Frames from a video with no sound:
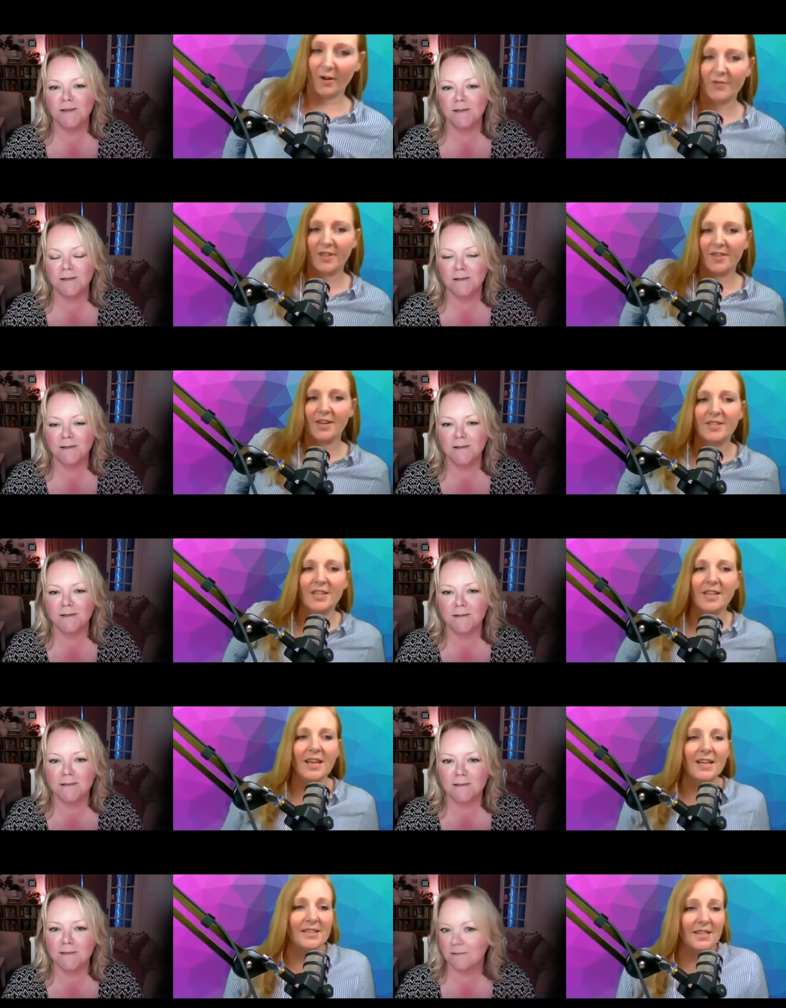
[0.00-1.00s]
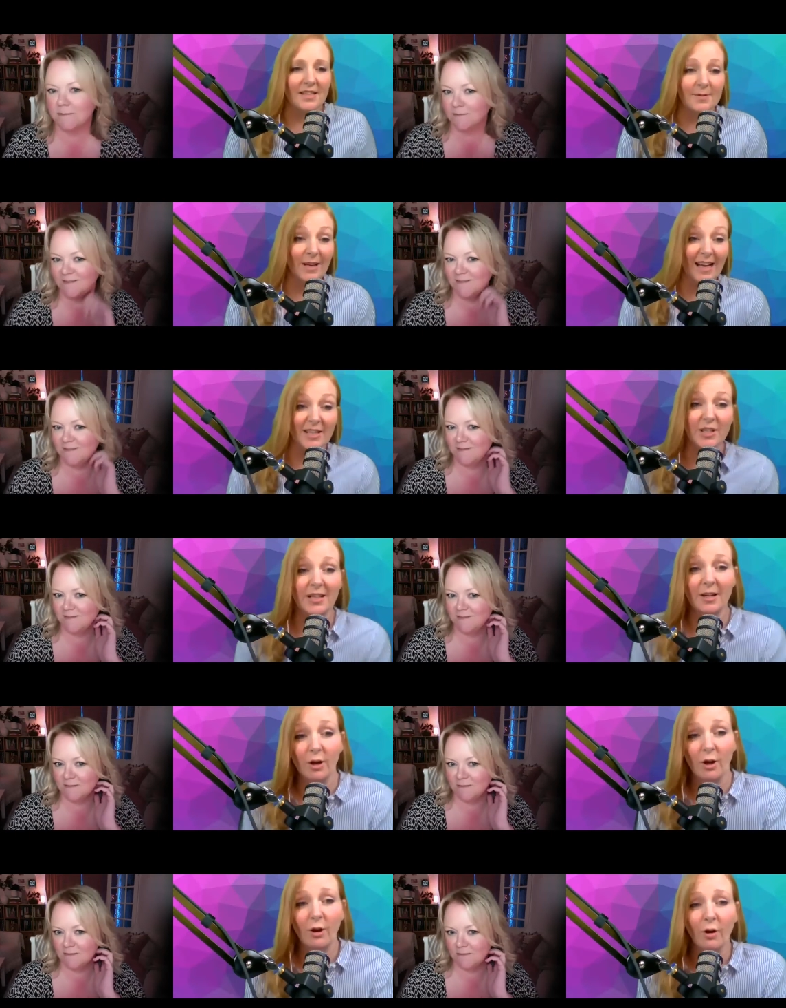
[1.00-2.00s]
Speaker 1: after 30 years, and it's actually a
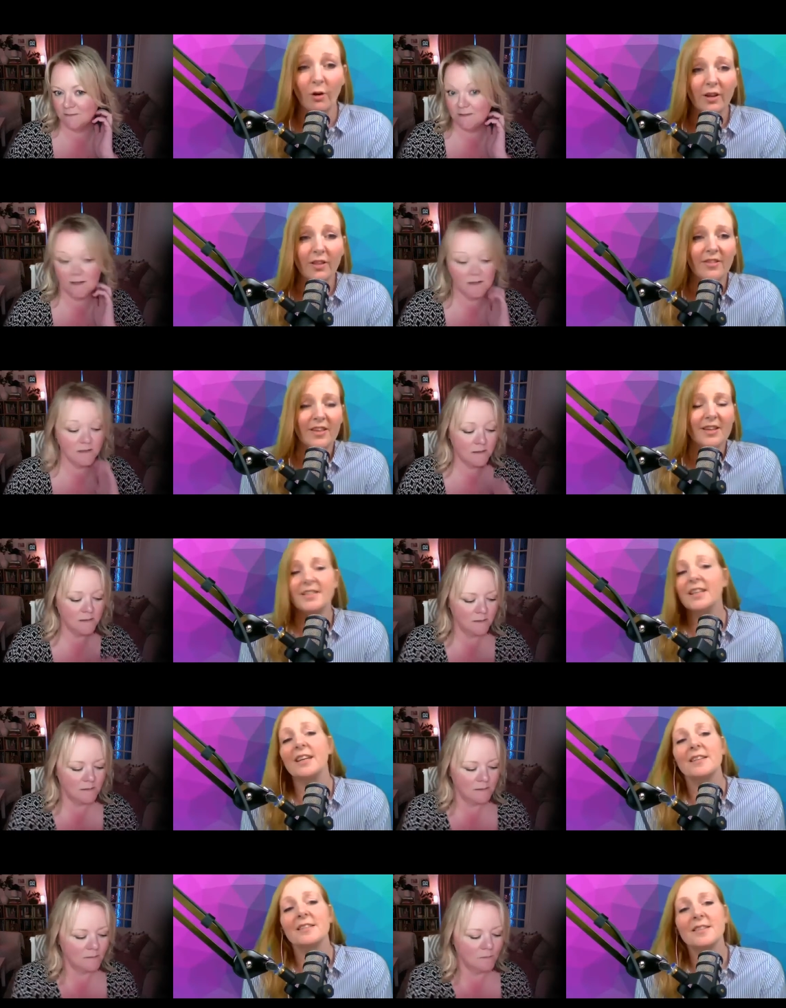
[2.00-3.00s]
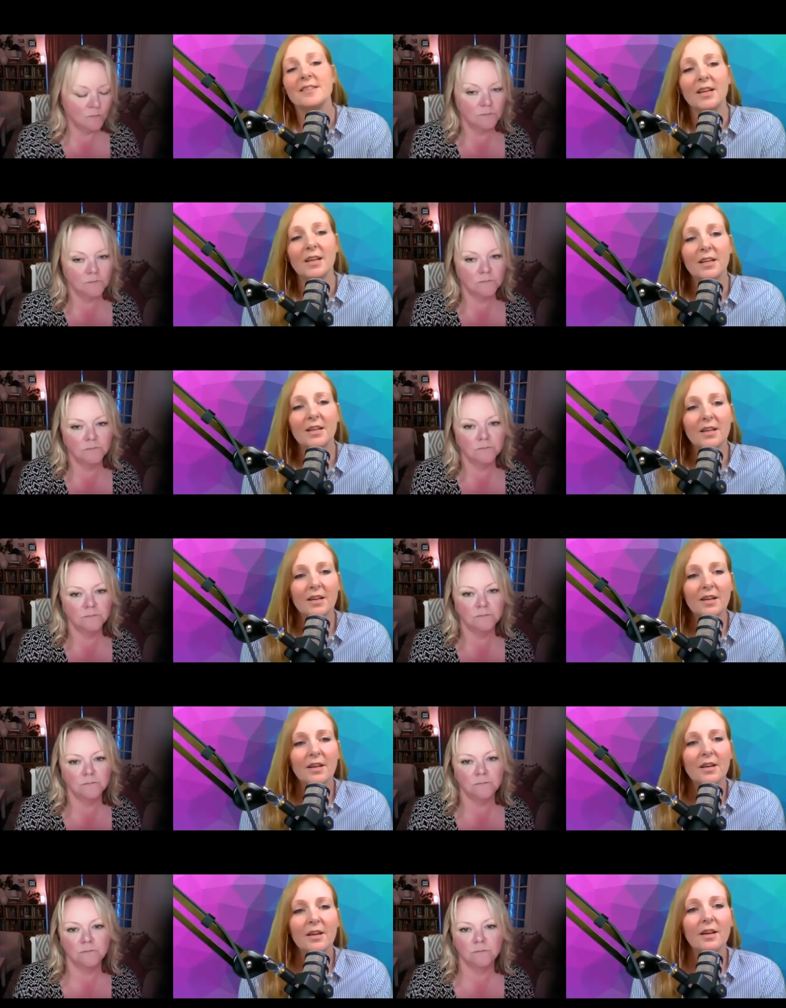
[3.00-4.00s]
lot longer than 30 years, isn't it?
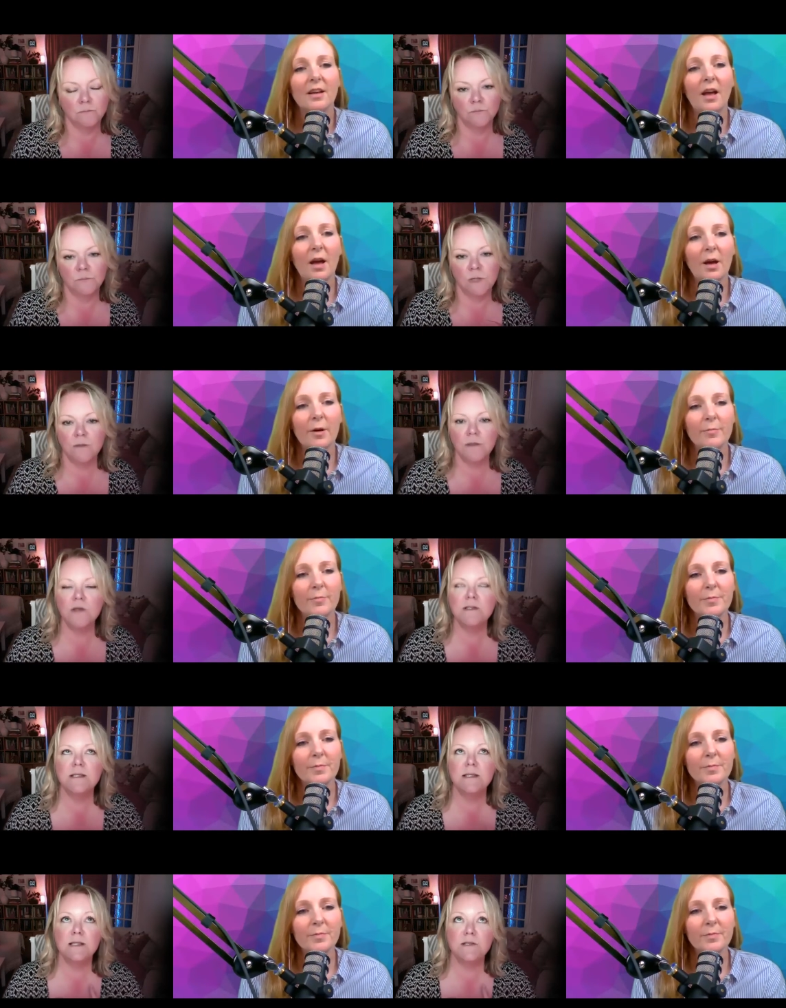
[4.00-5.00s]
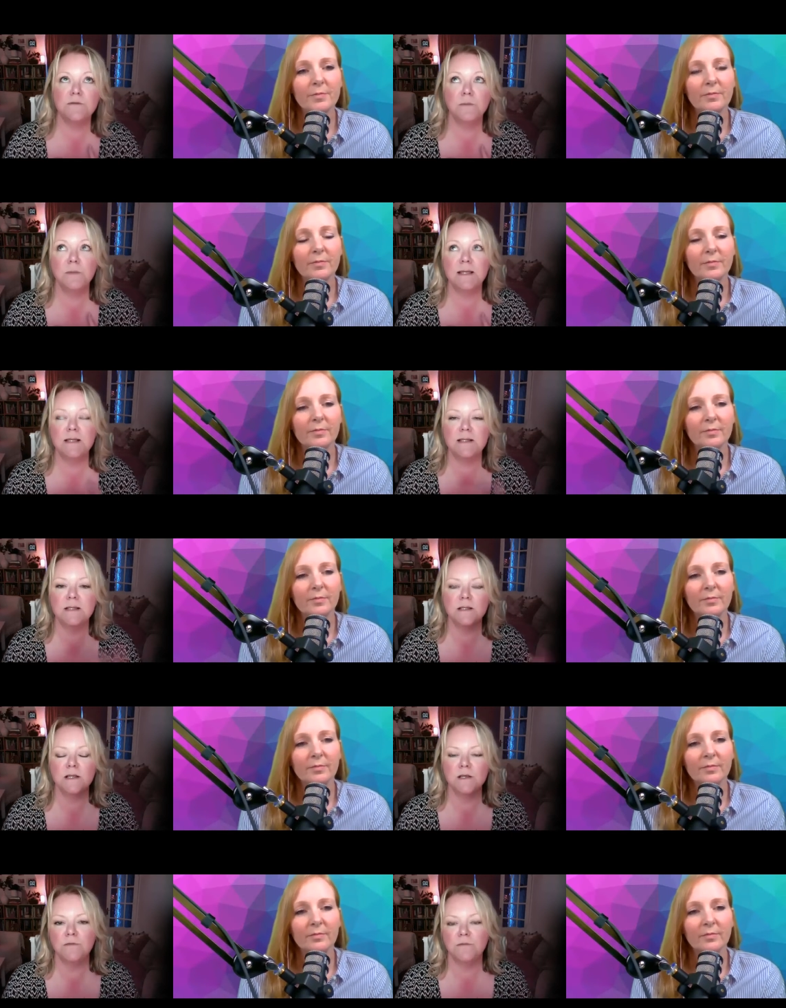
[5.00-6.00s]
Uh,
Speaker 2: 30 years for me since I
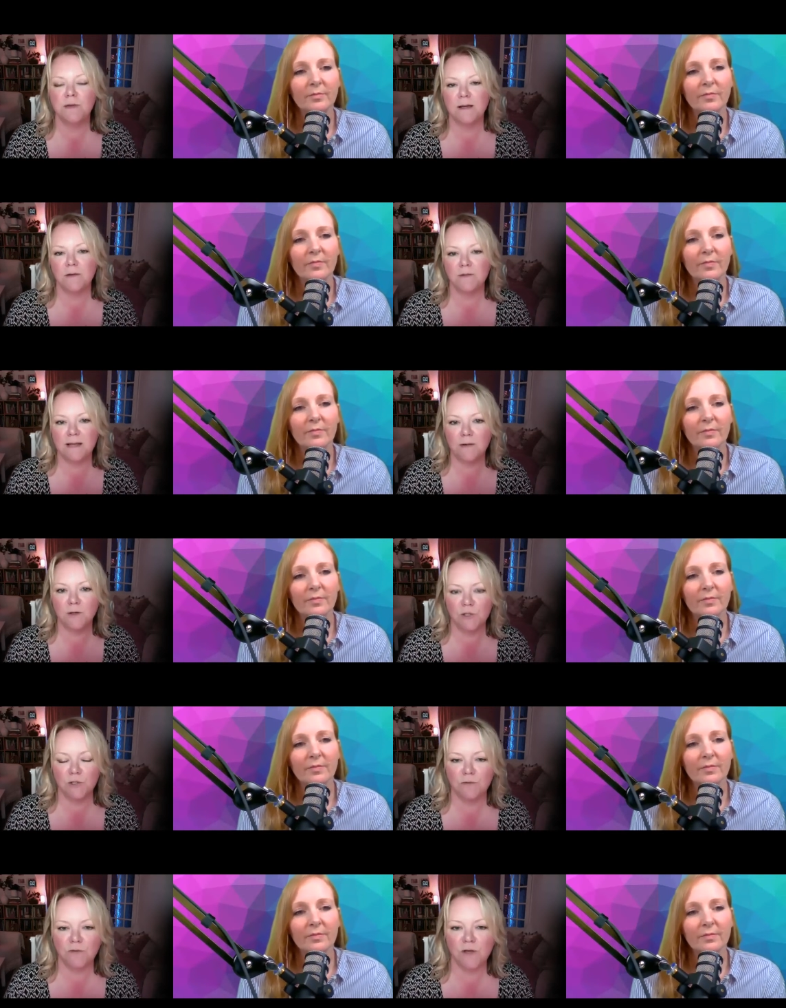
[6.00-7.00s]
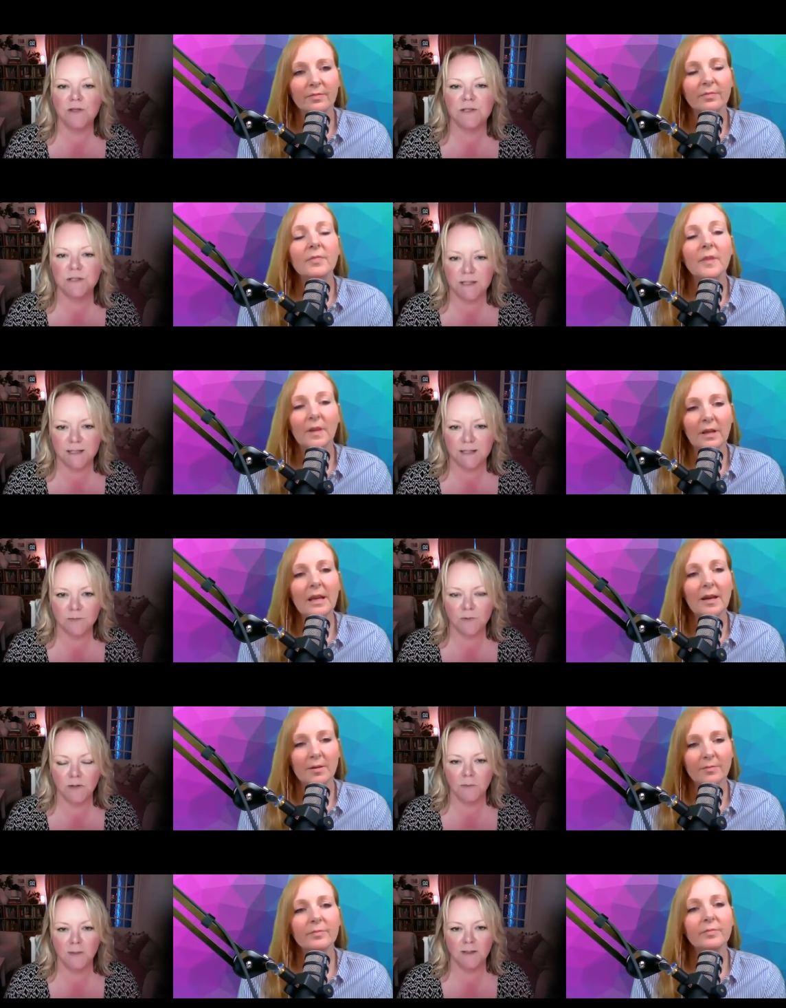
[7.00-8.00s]
found out at university is what I yeah.
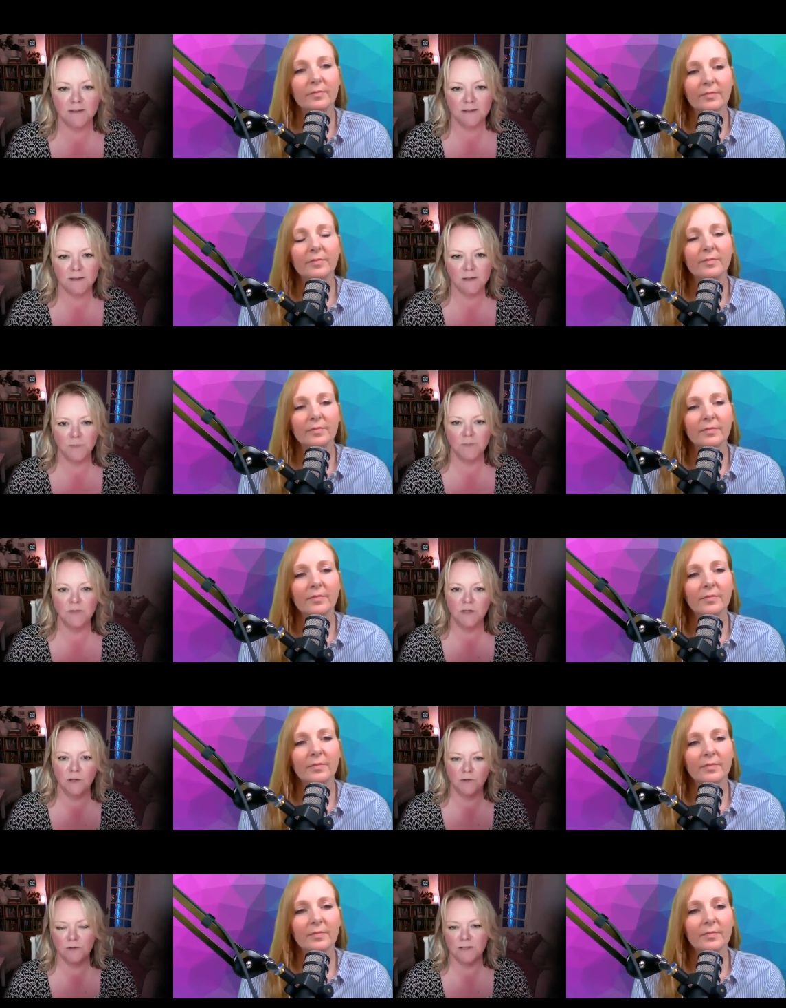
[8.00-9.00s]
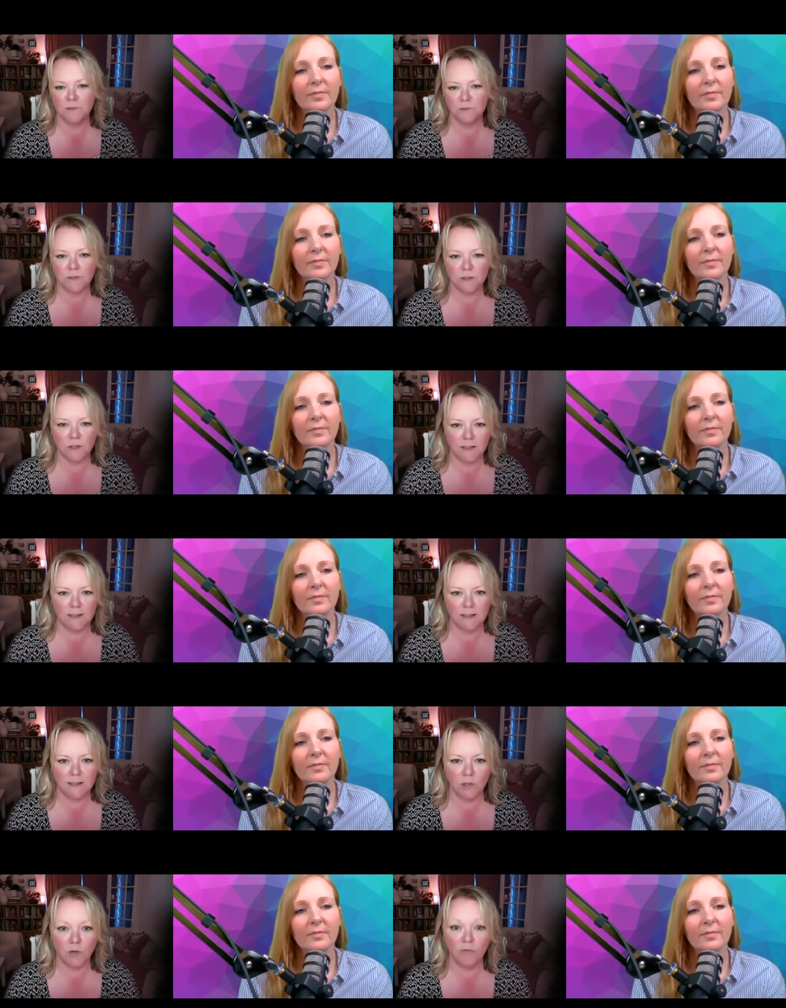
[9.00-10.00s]
mean. You know, that this was kind of kicking
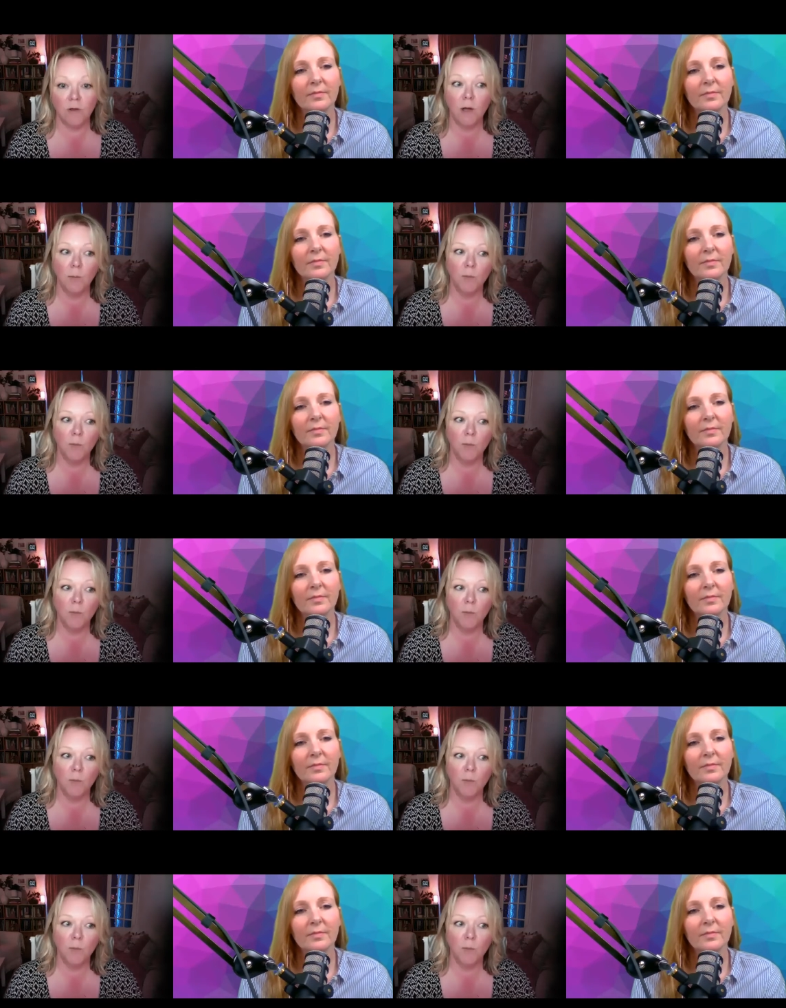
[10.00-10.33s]
off. But